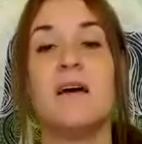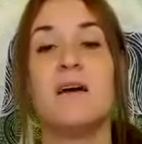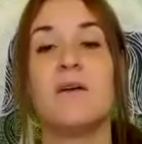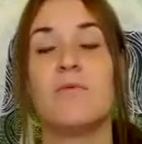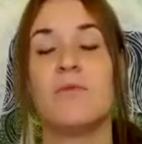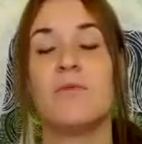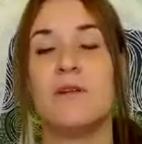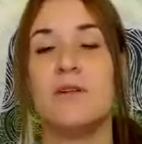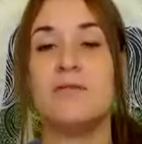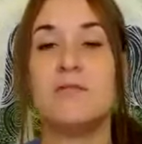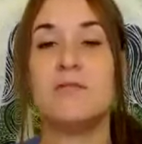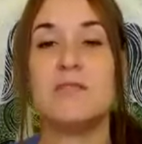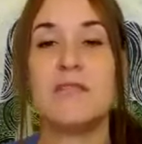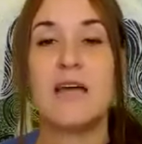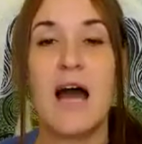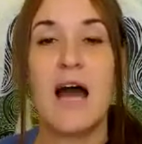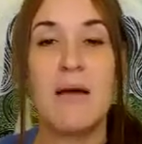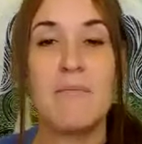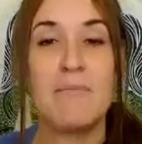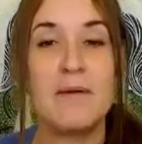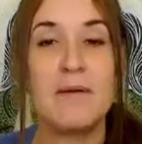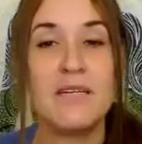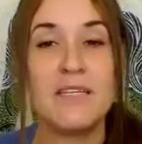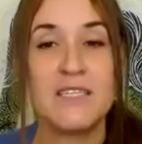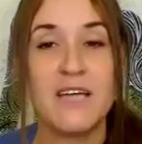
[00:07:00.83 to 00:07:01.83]
when you
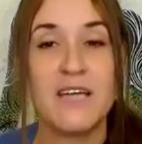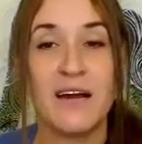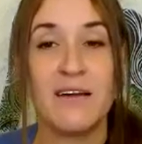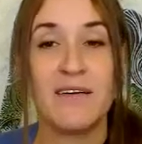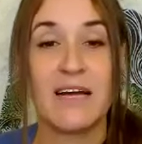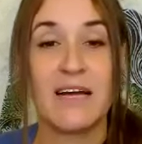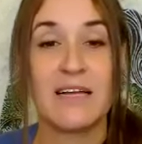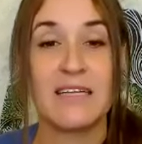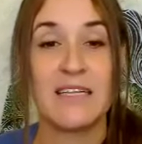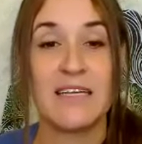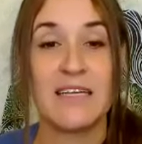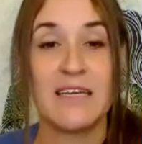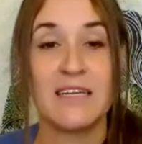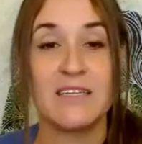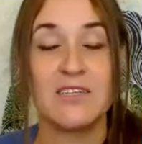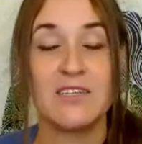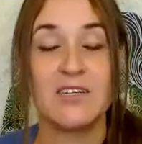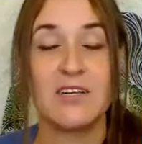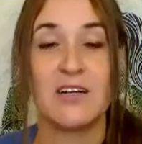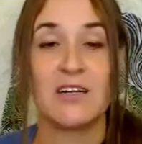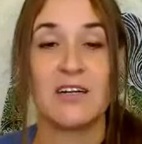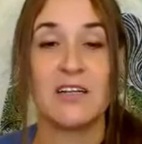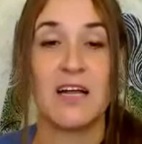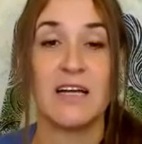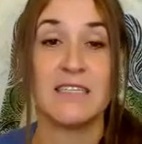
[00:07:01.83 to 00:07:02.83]
tap in directly into
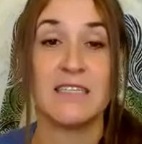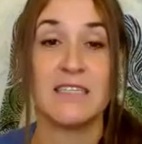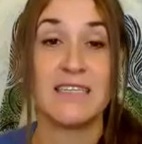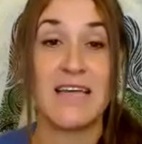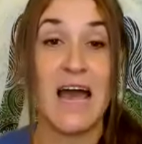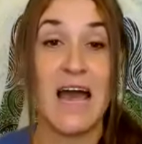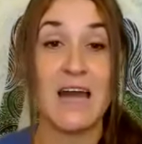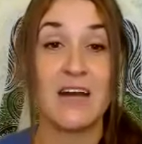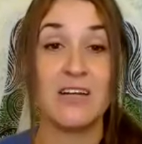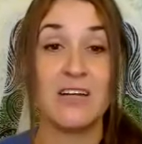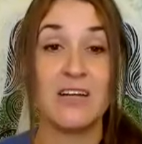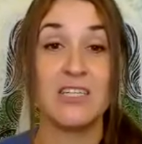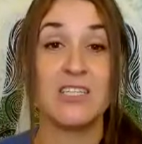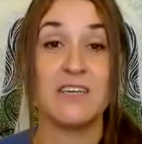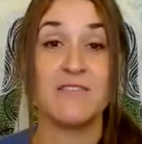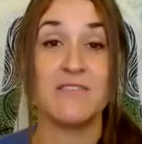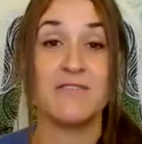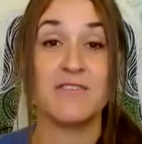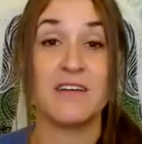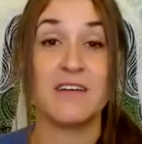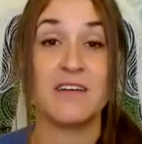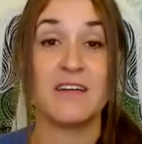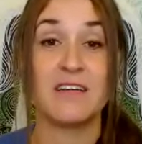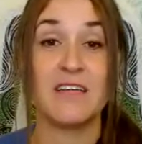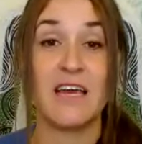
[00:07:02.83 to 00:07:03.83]
your client's energy
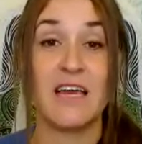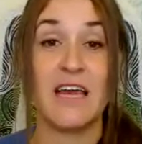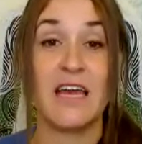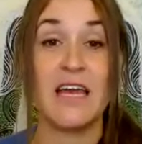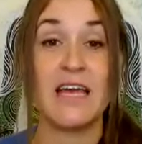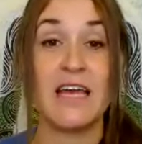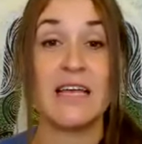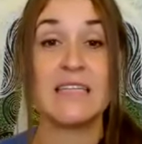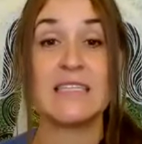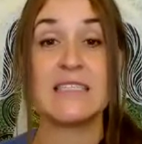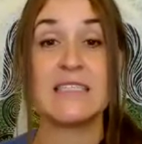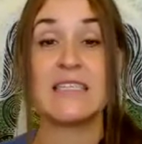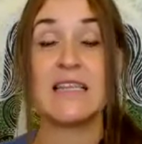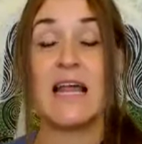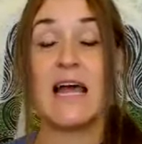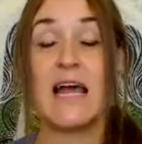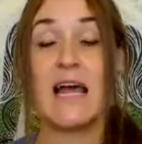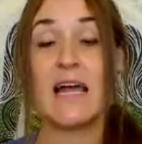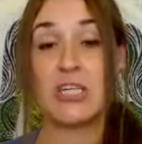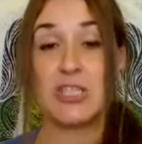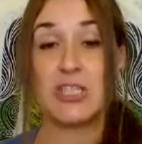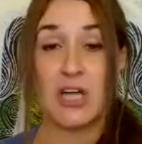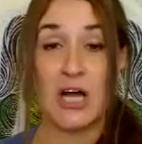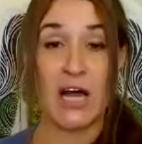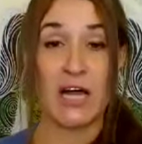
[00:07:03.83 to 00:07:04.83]
field, it's
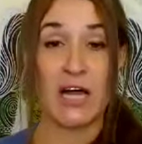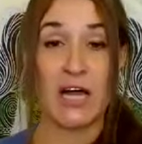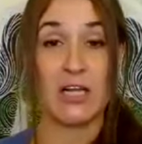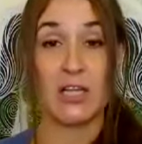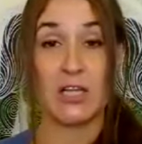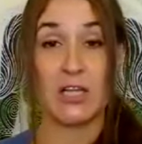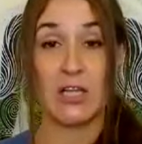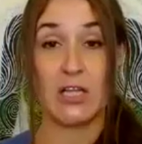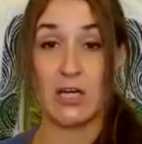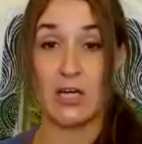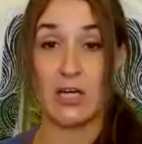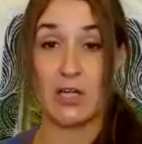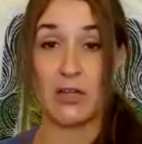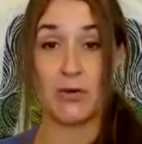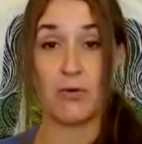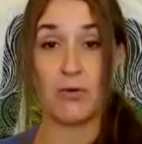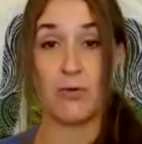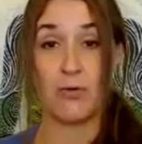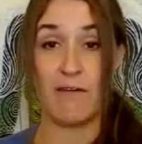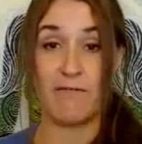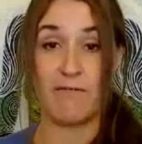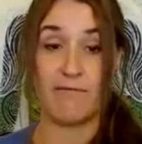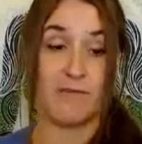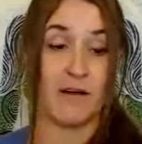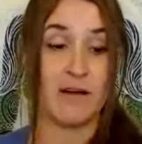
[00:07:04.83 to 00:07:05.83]
like trying to look through
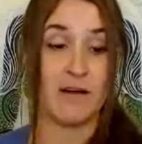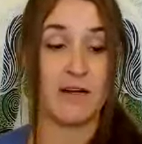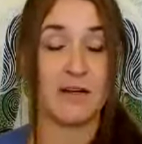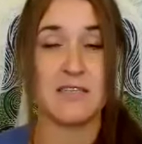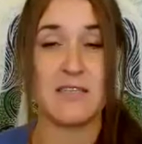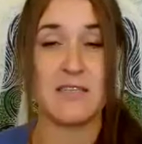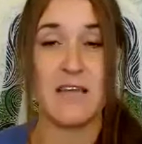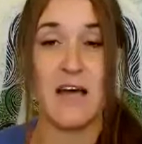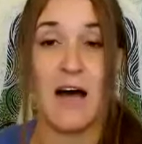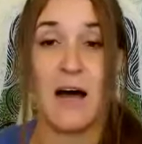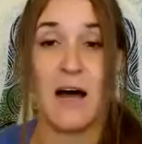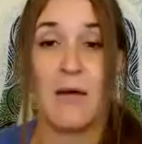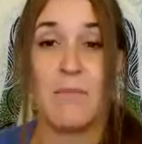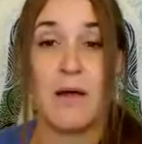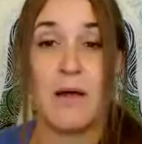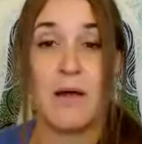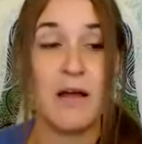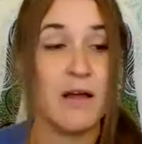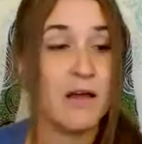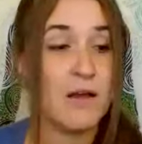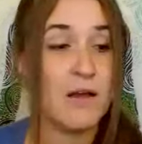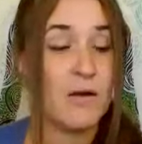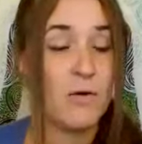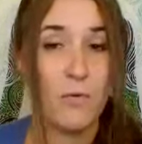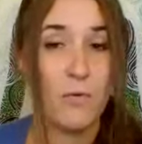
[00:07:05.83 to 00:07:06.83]
a fogged up
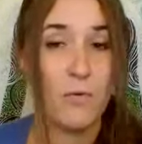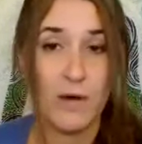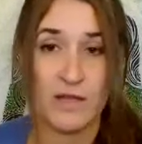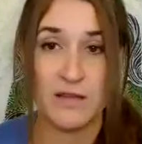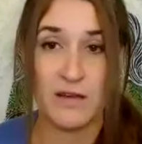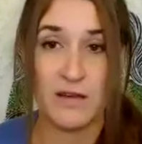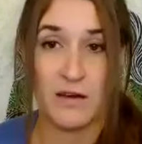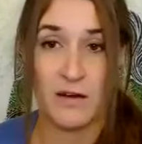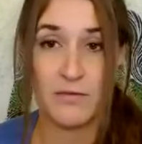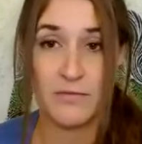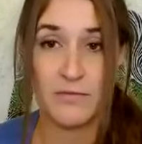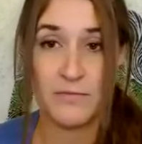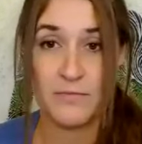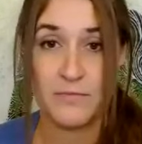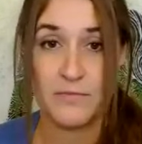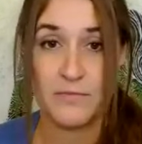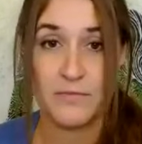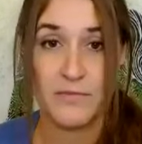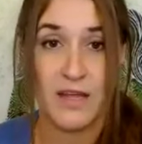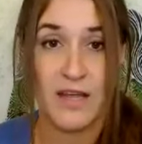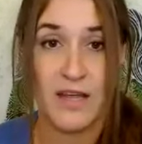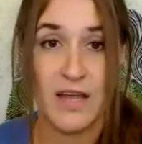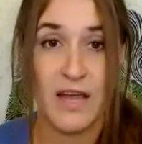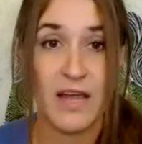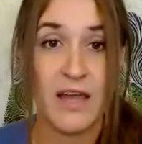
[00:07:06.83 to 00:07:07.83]
window,
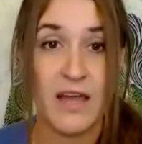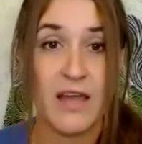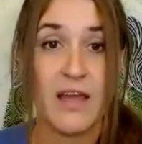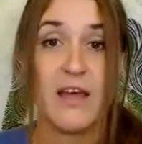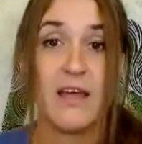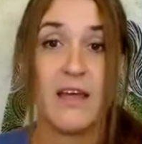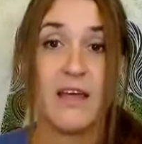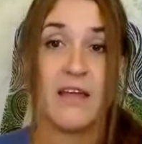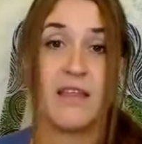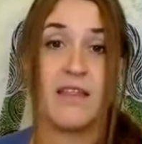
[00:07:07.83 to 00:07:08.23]
okay?